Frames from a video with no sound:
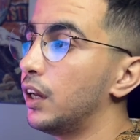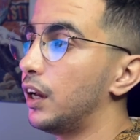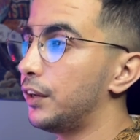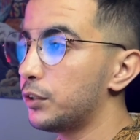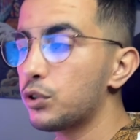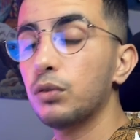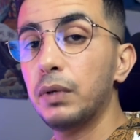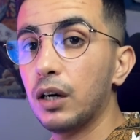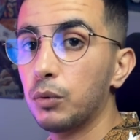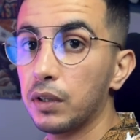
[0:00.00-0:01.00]
And you should
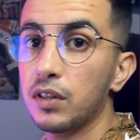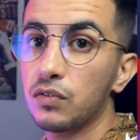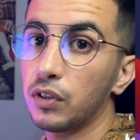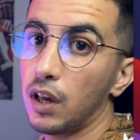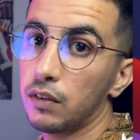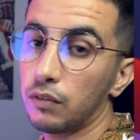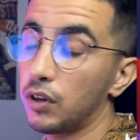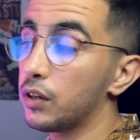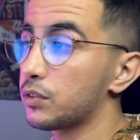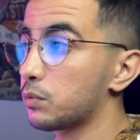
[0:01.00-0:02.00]
be a witness for that if you
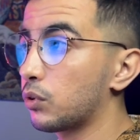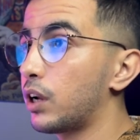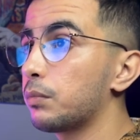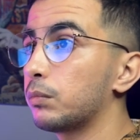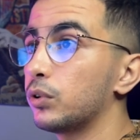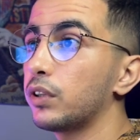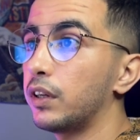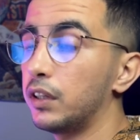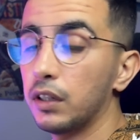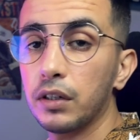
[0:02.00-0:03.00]
are a subscriber more than a
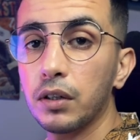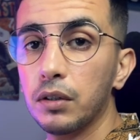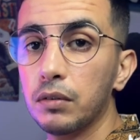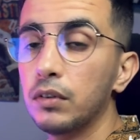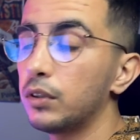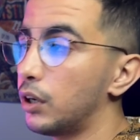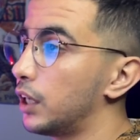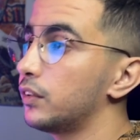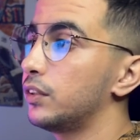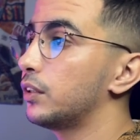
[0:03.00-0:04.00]
year ago. You
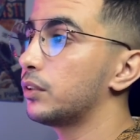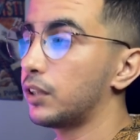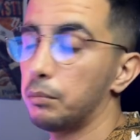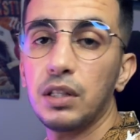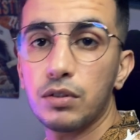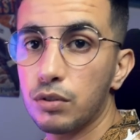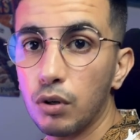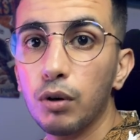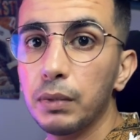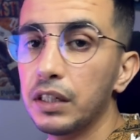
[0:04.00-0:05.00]
already know, I made
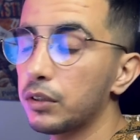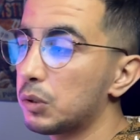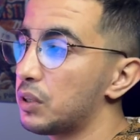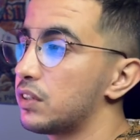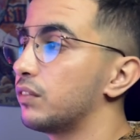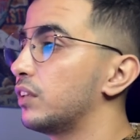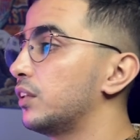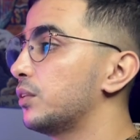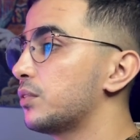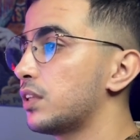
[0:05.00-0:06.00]
so many requested
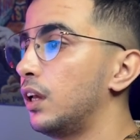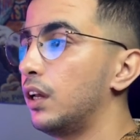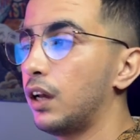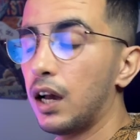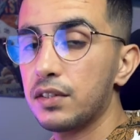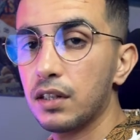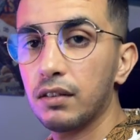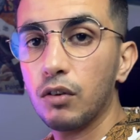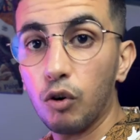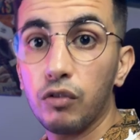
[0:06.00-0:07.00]
videos. I
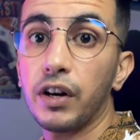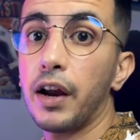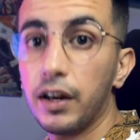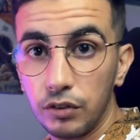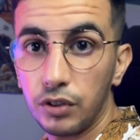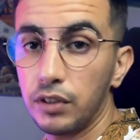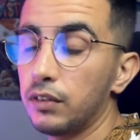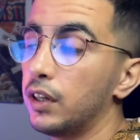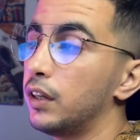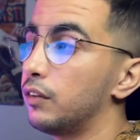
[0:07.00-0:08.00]
said over 100
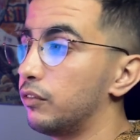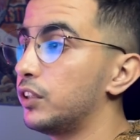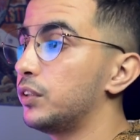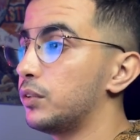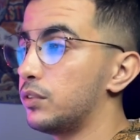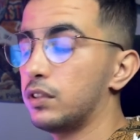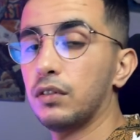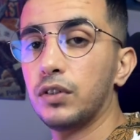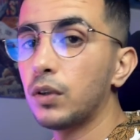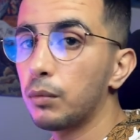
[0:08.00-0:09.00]
videos.
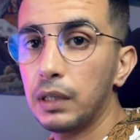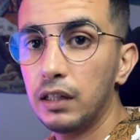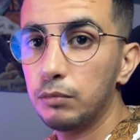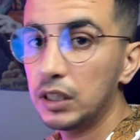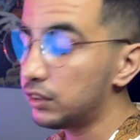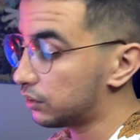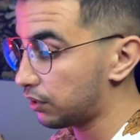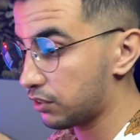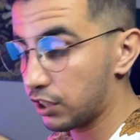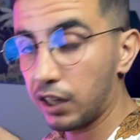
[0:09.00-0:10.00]
If you don't believe me,
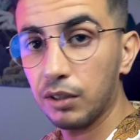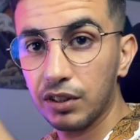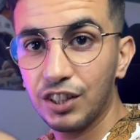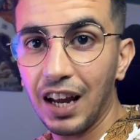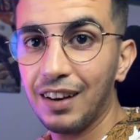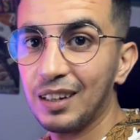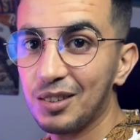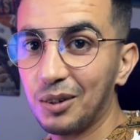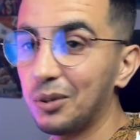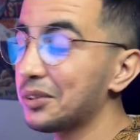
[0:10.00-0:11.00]
just check out the channel.
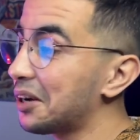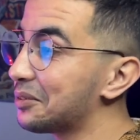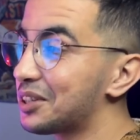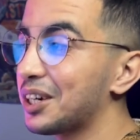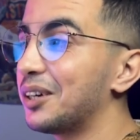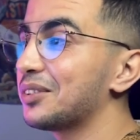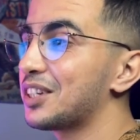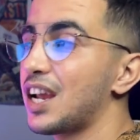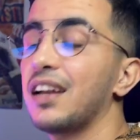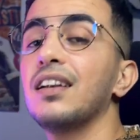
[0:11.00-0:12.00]
Scroll down and check out the
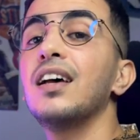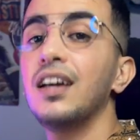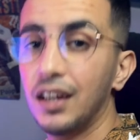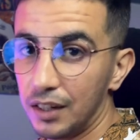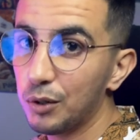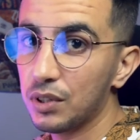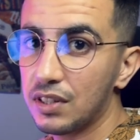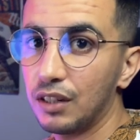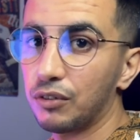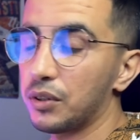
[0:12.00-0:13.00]
channel and you will
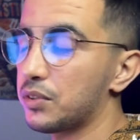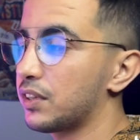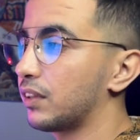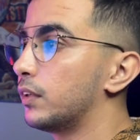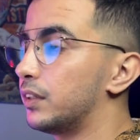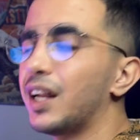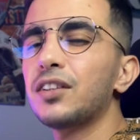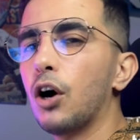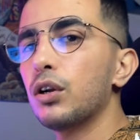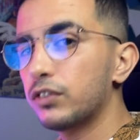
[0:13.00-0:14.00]
see for yourself. And not
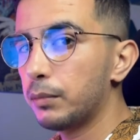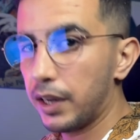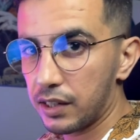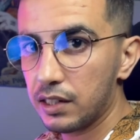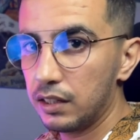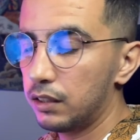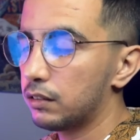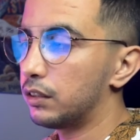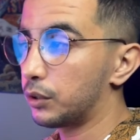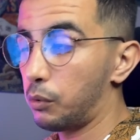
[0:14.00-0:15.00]
all of them actually
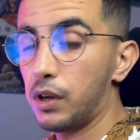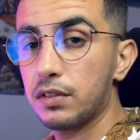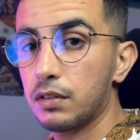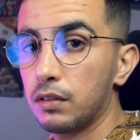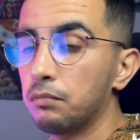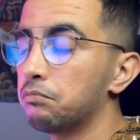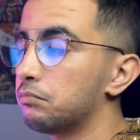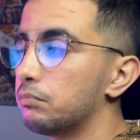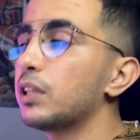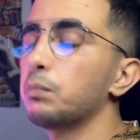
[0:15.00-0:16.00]
requests,
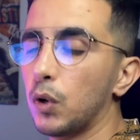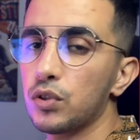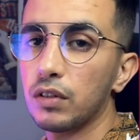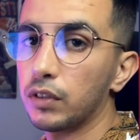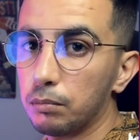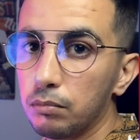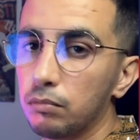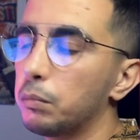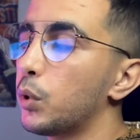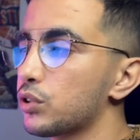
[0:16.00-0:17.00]
but most of them.
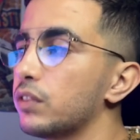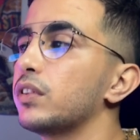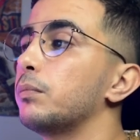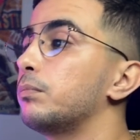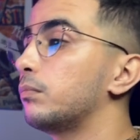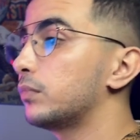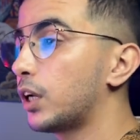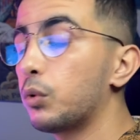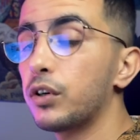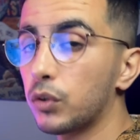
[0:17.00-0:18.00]
Most of them, they
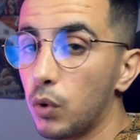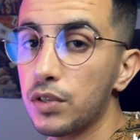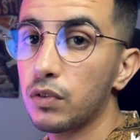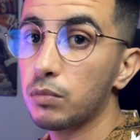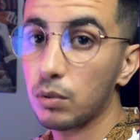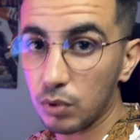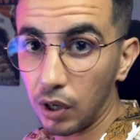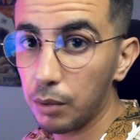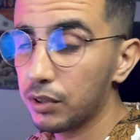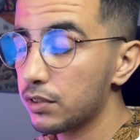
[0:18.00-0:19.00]
were requests from
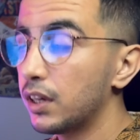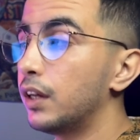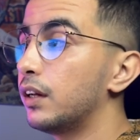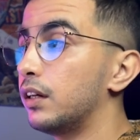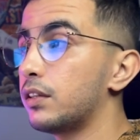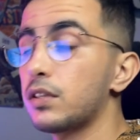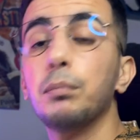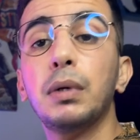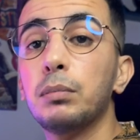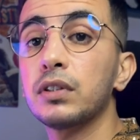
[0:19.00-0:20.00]
subscribers and some
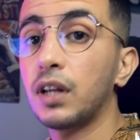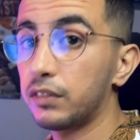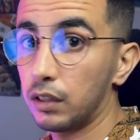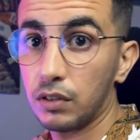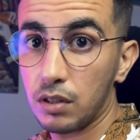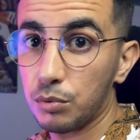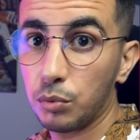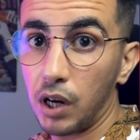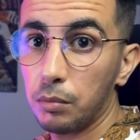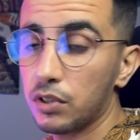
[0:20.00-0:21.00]
people not even
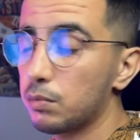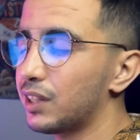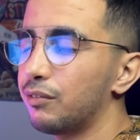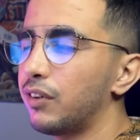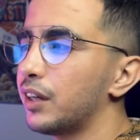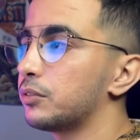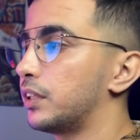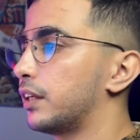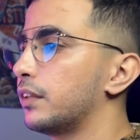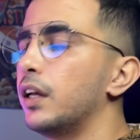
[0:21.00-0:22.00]
subscribers, but I'm fine with
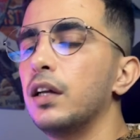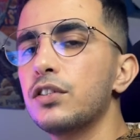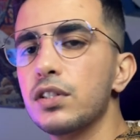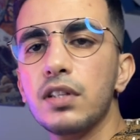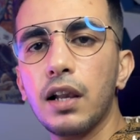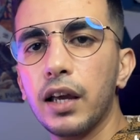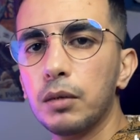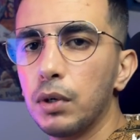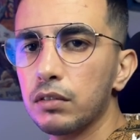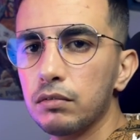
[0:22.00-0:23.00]
that. Just a like
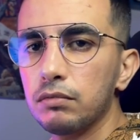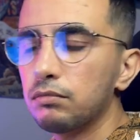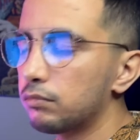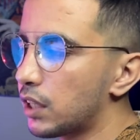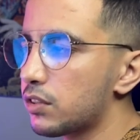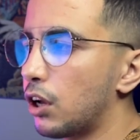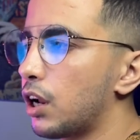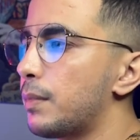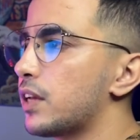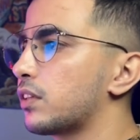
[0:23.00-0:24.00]
button, that's all
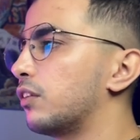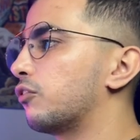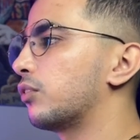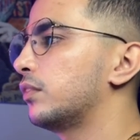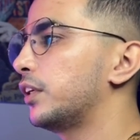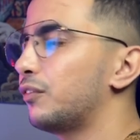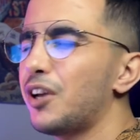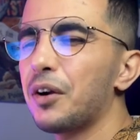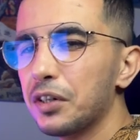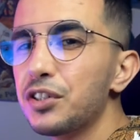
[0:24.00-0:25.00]
I'm asking for. And if you
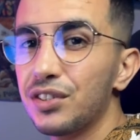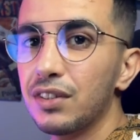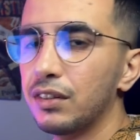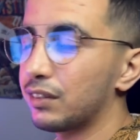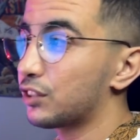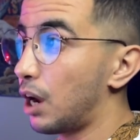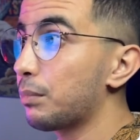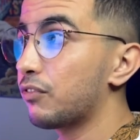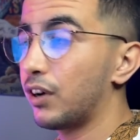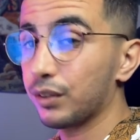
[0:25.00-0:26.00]
are interested in
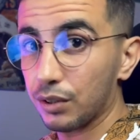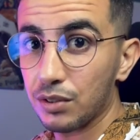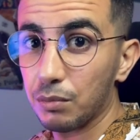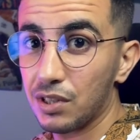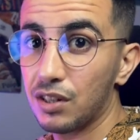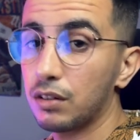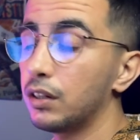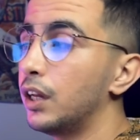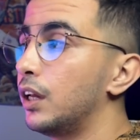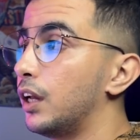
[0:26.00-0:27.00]
Shopify customization
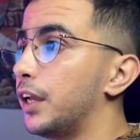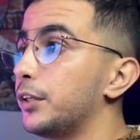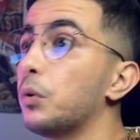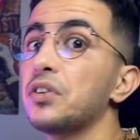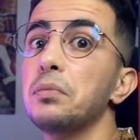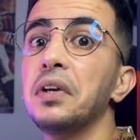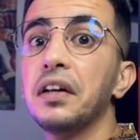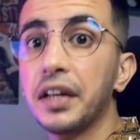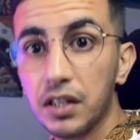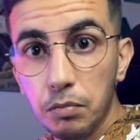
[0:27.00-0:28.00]
and you want to be
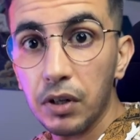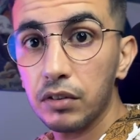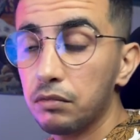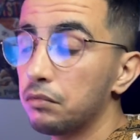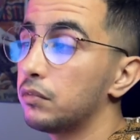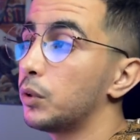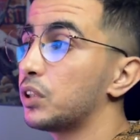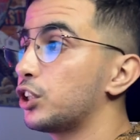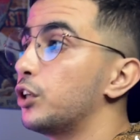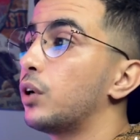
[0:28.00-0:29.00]
an expert, you
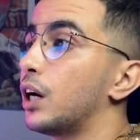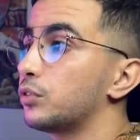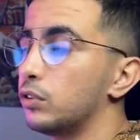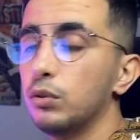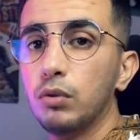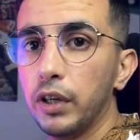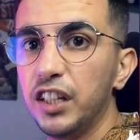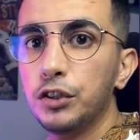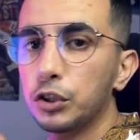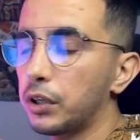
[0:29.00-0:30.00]
want to know how to do
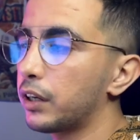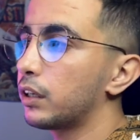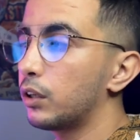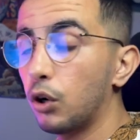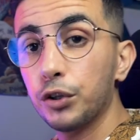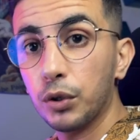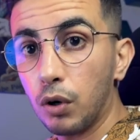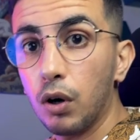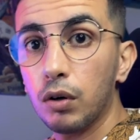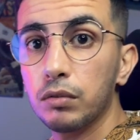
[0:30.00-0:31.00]
each trick on your
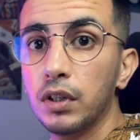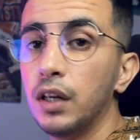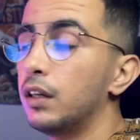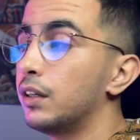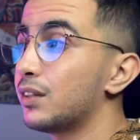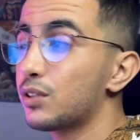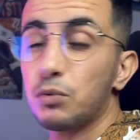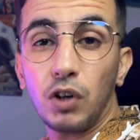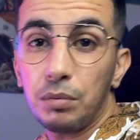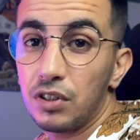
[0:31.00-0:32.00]
own,
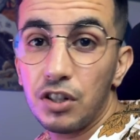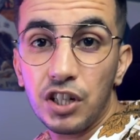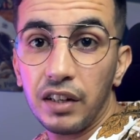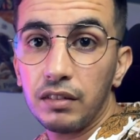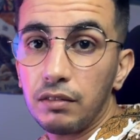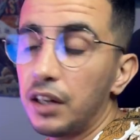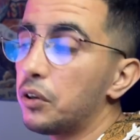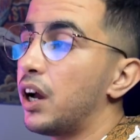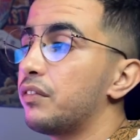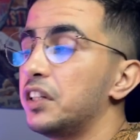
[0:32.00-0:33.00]
subscribe to the channel. I
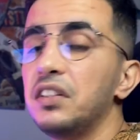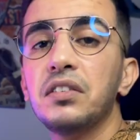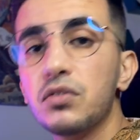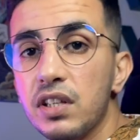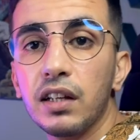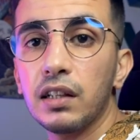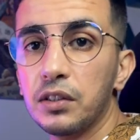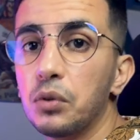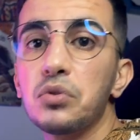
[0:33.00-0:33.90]
don't have anything to sell. I don't